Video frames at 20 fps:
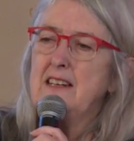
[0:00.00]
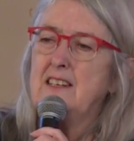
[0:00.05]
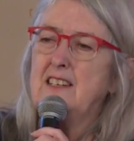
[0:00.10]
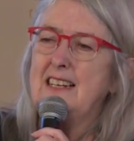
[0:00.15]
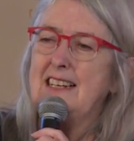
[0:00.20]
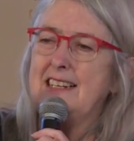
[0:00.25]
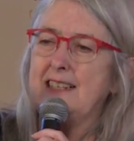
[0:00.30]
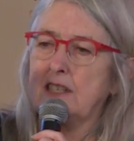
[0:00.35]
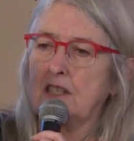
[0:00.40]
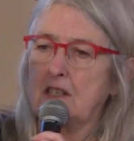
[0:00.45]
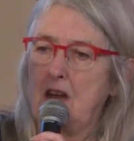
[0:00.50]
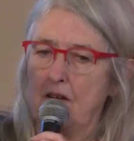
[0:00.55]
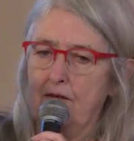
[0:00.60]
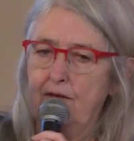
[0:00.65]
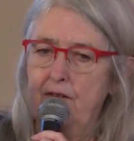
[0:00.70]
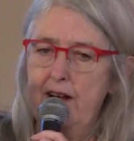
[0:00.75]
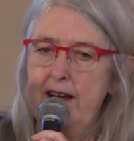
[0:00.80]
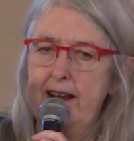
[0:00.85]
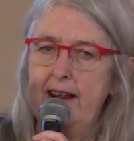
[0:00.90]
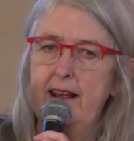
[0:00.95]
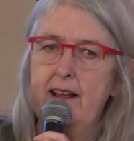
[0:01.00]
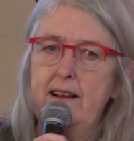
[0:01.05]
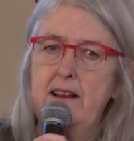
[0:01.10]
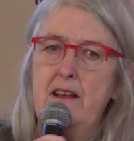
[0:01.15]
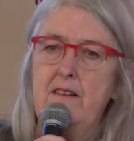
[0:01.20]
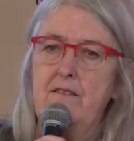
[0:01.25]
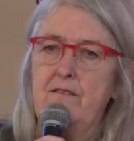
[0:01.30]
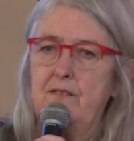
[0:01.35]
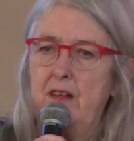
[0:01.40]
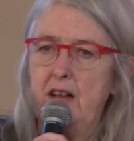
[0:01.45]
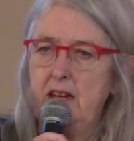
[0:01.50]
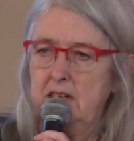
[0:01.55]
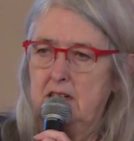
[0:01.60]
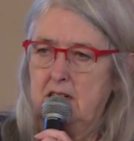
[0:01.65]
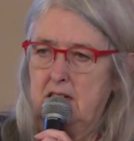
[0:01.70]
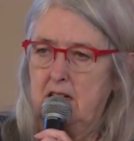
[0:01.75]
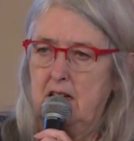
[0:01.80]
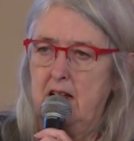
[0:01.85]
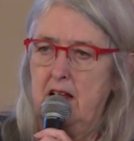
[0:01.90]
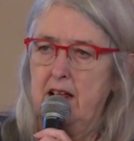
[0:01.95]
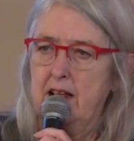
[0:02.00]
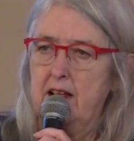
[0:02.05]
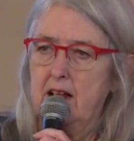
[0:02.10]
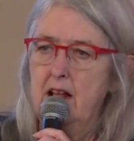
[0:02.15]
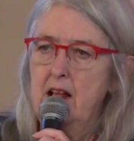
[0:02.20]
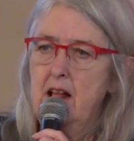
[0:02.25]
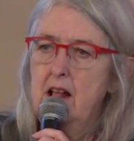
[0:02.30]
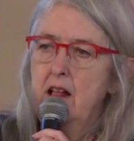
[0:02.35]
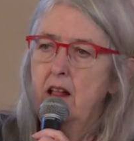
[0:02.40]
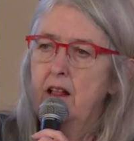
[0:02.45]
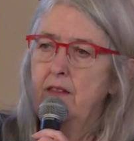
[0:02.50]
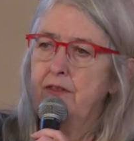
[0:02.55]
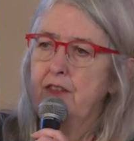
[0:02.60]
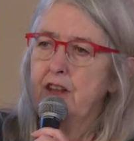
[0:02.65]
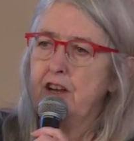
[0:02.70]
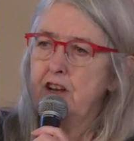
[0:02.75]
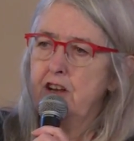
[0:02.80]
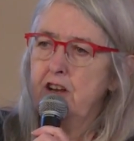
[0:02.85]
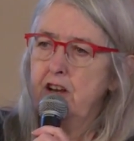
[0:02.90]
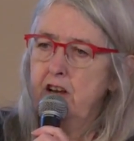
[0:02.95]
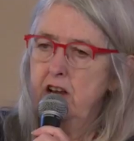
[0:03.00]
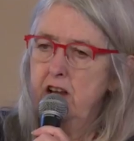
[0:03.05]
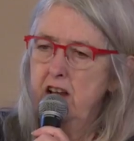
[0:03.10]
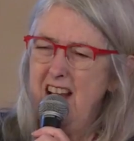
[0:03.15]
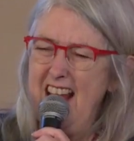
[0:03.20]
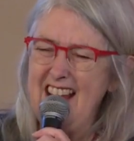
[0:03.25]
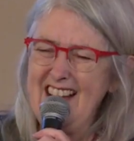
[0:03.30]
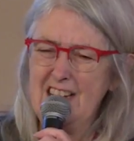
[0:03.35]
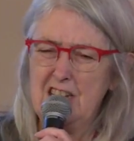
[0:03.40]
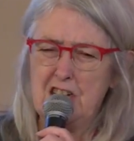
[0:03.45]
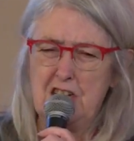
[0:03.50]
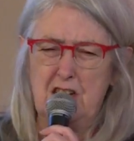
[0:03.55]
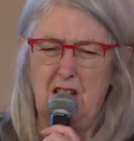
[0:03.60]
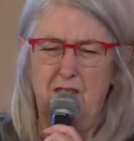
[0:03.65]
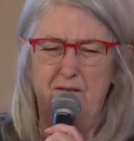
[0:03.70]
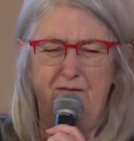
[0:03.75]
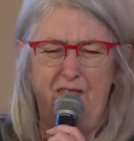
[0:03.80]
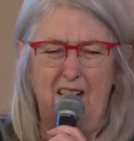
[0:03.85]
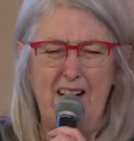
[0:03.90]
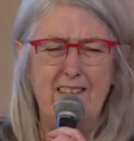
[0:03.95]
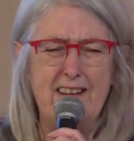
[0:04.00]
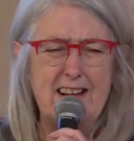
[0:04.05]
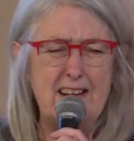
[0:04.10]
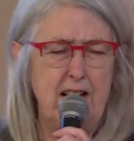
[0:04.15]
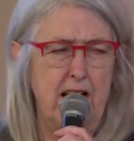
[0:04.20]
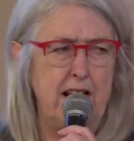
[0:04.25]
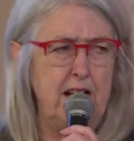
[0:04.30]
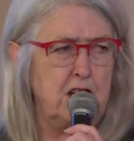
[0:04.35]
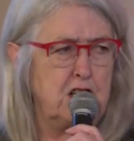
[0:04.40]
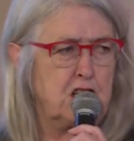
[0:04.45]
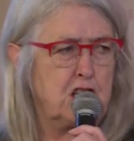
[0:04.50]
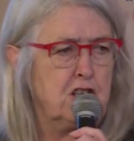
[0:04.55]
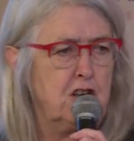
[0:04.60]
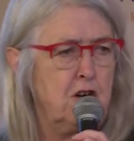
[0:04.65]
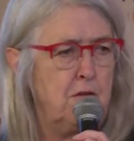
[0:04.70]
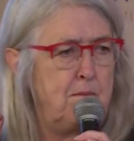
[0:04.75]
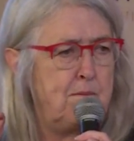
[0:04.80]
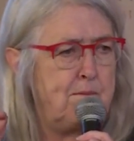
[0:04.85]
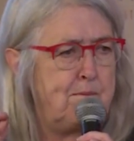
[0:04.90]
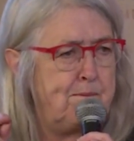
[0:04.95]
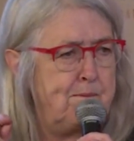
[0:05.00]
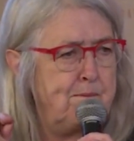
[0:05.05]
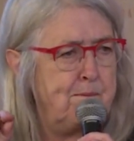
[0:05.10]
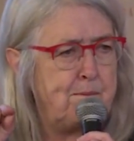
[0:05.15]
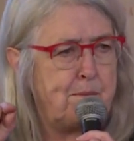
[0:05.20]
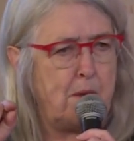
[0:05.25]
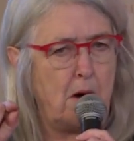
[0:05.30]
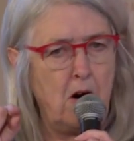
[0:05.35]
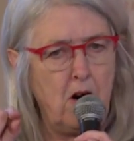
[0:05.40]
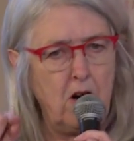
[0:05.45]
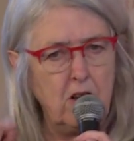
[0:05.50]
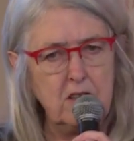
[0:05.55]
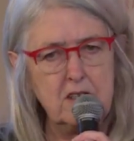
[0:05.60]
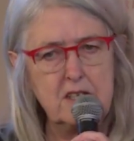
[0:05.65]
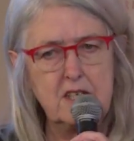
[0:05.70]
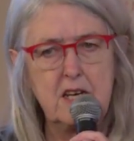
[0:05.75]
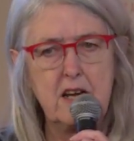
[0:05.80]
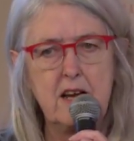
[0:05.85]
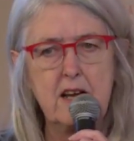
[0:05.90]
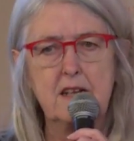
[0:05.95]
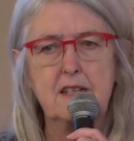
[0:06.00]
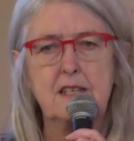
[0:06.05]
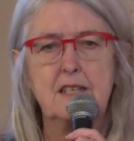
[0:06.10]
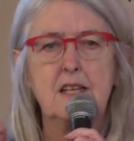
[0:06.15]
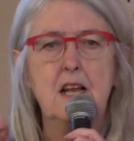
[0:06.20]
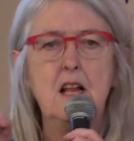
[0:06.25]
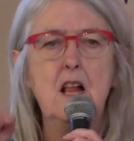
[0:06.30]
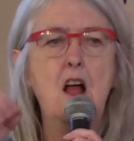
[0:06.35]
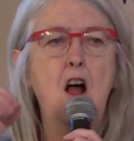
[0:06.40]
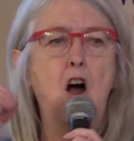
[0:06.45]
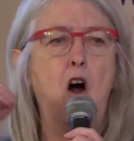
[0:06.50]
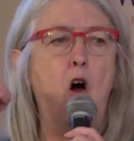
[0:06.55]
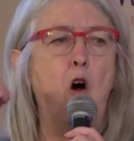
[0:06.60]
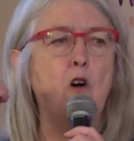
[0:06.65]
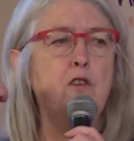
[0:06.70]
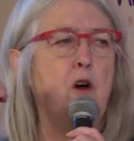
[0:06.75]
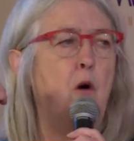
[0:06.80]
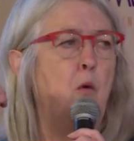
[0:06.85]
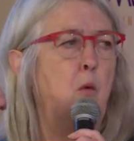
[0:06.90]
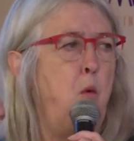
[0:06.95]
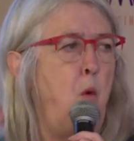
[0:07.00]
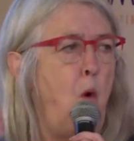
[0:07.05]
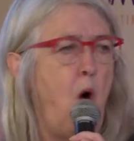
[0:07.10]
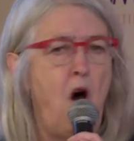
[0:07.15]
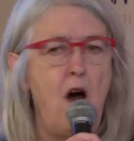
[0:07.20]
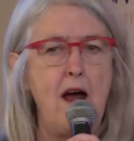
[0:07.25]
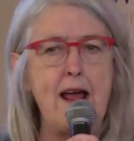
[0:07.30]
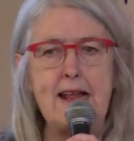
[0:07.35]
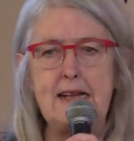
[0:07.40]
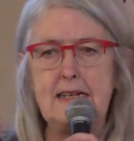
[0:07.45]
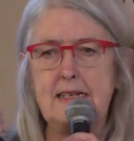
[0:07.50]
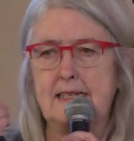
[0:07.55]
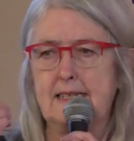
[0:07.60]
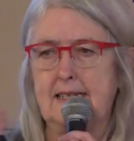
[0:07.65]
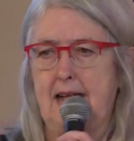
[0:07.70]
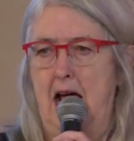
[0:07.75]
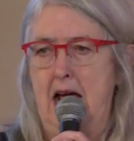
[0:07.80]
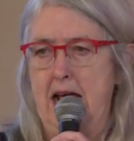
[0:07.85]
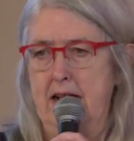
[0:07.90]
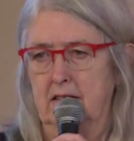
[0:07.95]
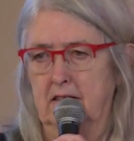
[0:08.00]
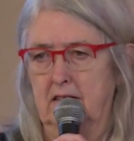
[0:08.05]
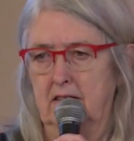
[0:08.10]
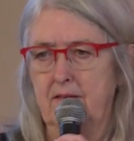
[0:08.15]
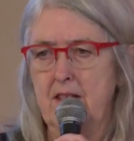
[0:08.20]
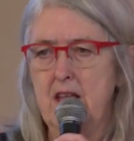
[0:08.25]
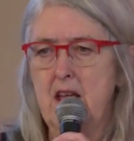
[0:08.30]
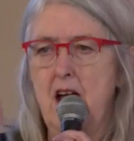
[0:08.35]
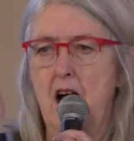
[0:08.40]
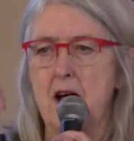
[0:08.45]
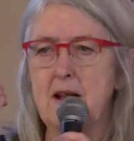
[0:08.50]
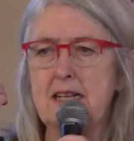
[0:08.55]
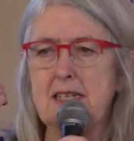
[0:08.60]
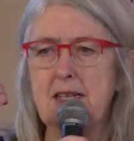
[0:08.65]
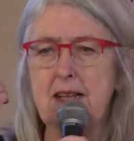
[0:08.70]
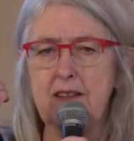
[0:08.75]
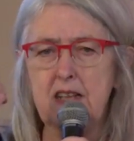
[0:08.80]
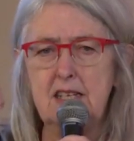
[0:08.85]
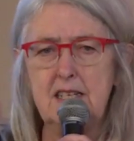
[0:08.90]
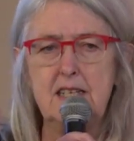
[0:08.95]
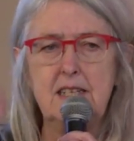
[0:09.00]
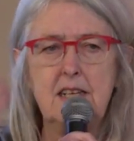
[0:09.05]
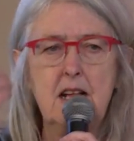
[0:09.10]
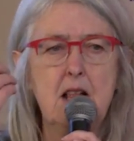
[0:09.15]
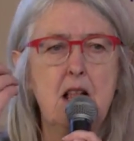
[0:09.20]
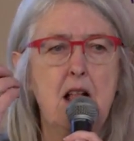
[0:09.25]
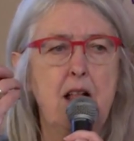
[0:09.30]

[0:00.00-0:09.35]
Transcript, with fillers: discovering and inventing the, nat the very nature of politics on a wide scale. Uh, it's, this is